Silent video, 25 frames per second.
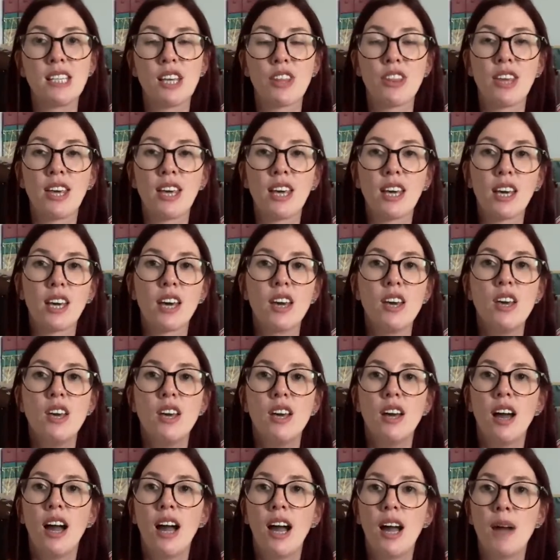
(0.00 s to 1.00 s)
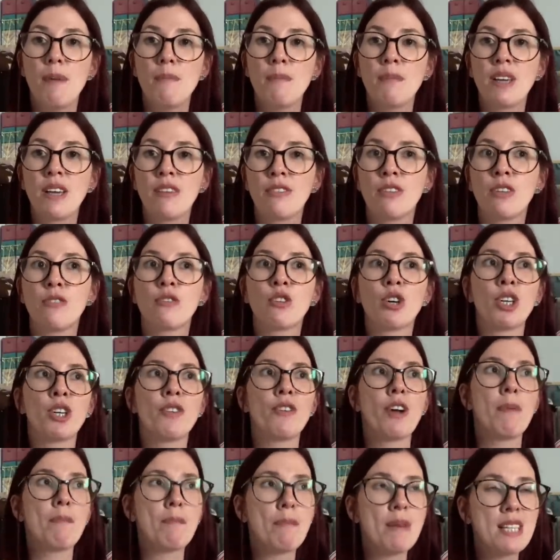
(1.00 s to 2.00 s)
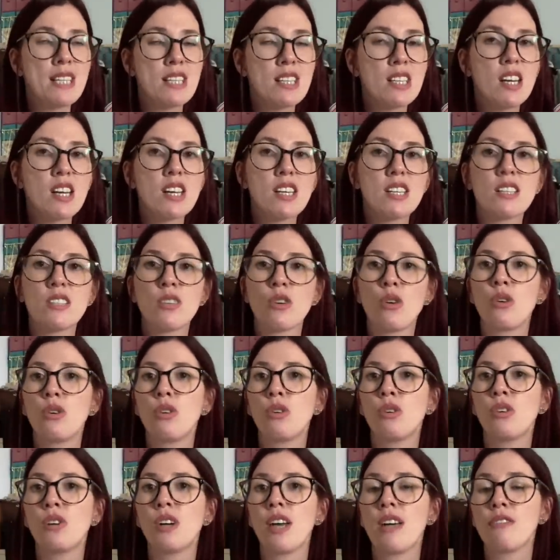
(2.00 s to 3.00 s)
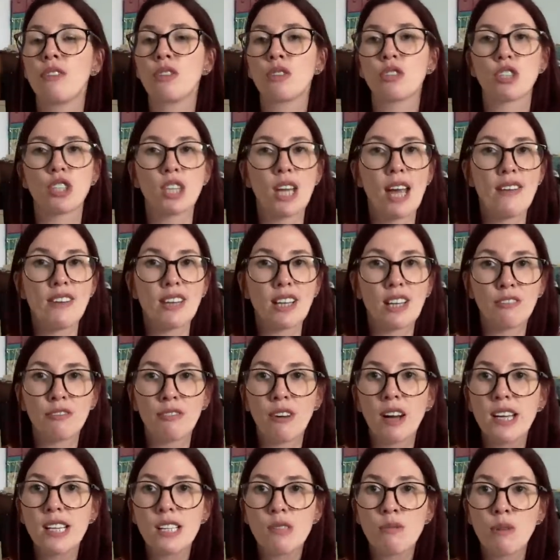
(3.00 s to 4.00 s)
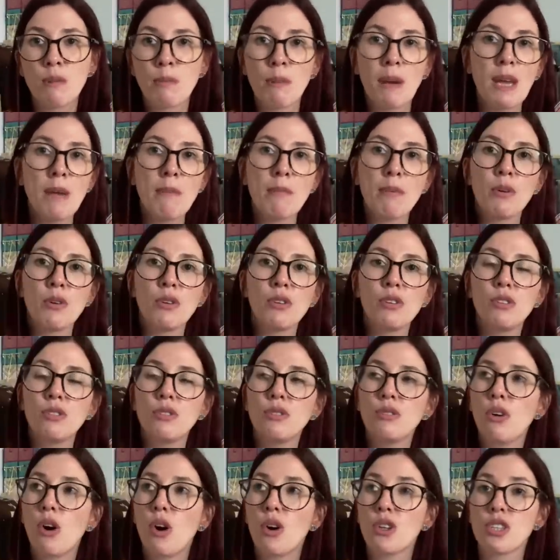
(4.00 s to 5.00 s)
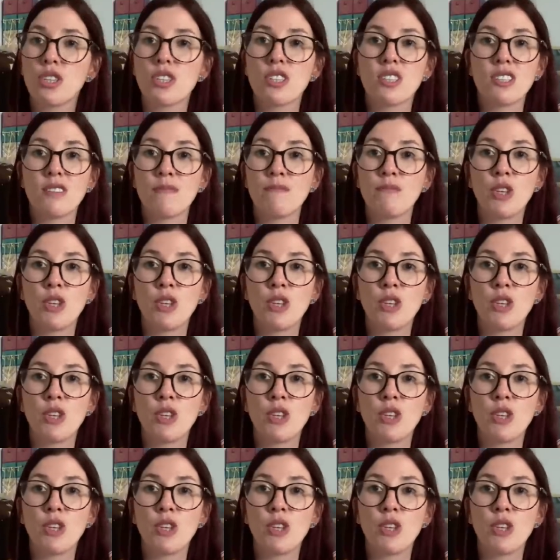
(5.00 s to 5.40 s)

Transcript: I think if you've got your own business, or if you're sharing advice with people, or just,